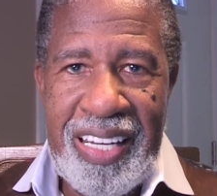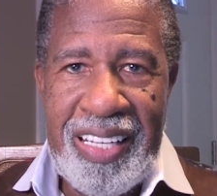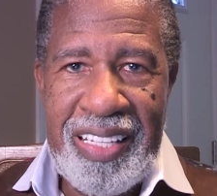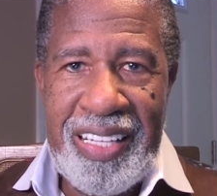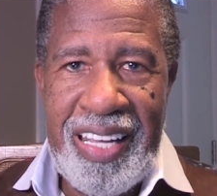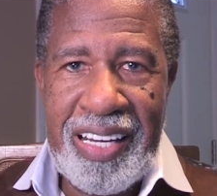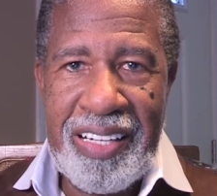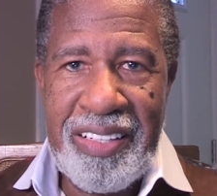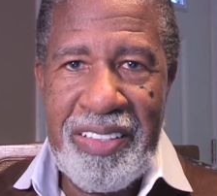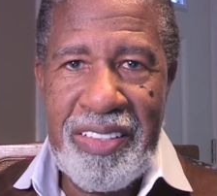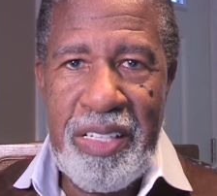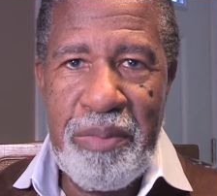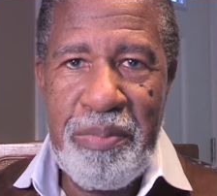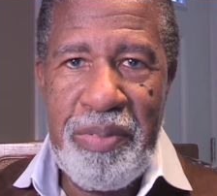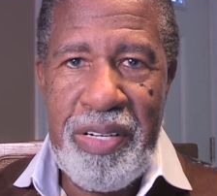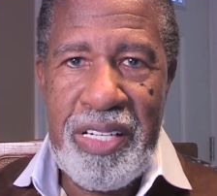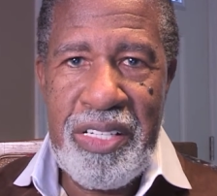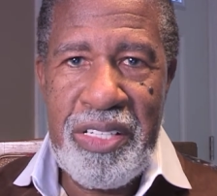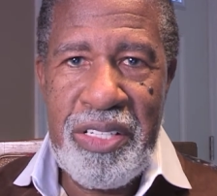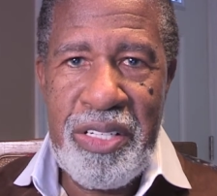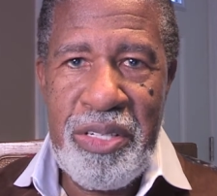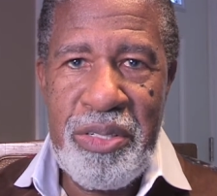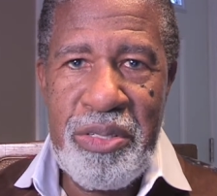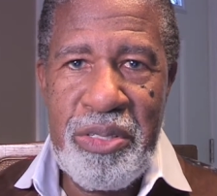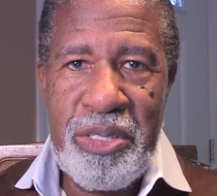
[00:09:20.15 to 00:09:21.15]
that could have
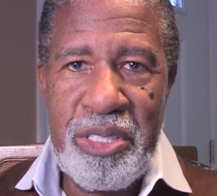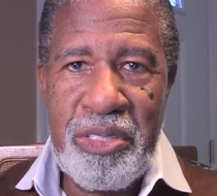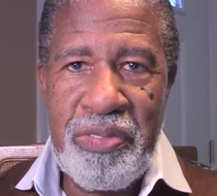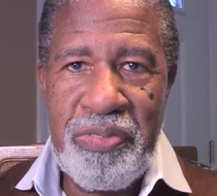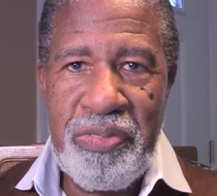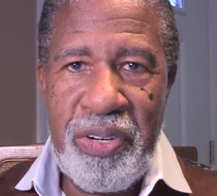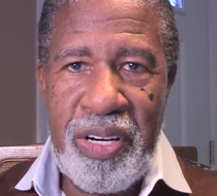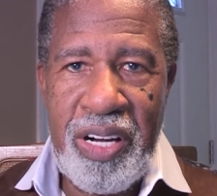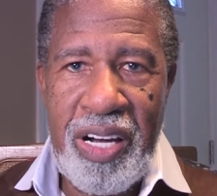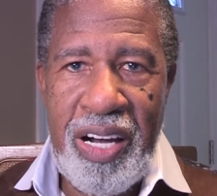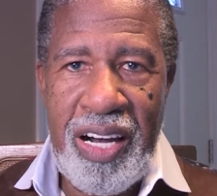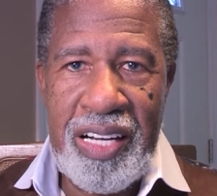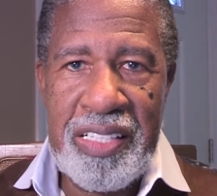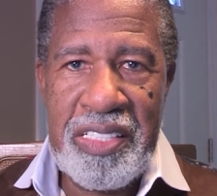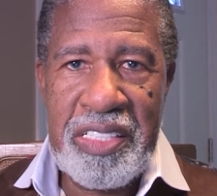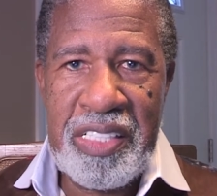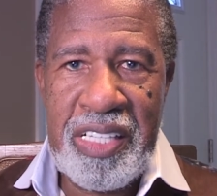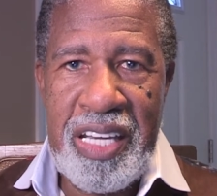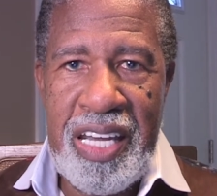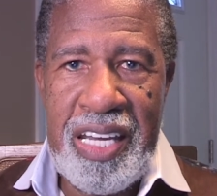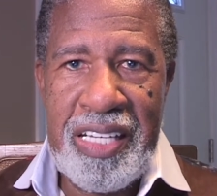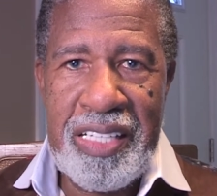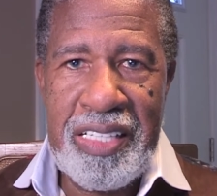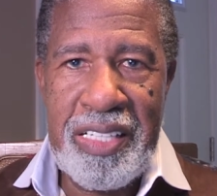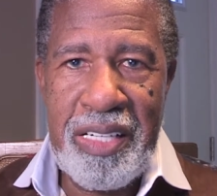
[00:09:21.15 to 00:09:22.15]
been used for God's
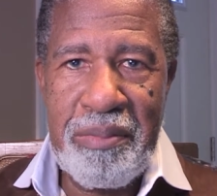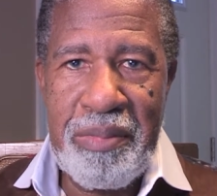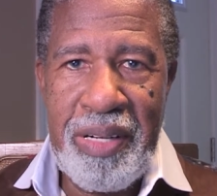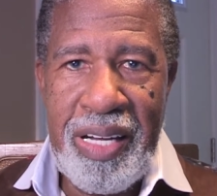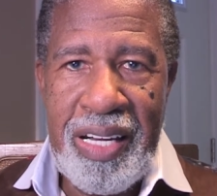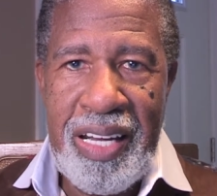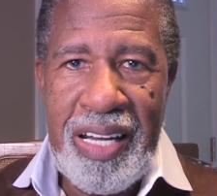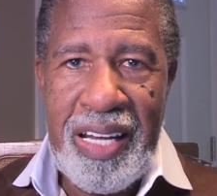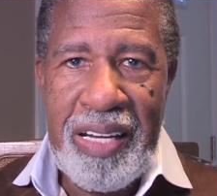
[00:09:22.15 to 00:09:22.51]
kingdom.